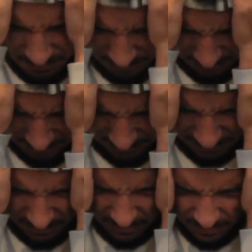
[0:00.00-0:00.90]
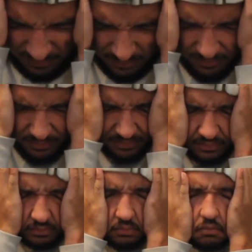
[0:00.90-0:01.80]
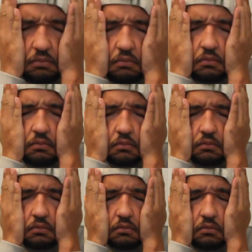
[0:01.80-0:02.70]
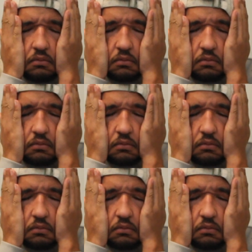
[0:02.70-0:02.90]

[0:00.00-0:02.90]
(silence)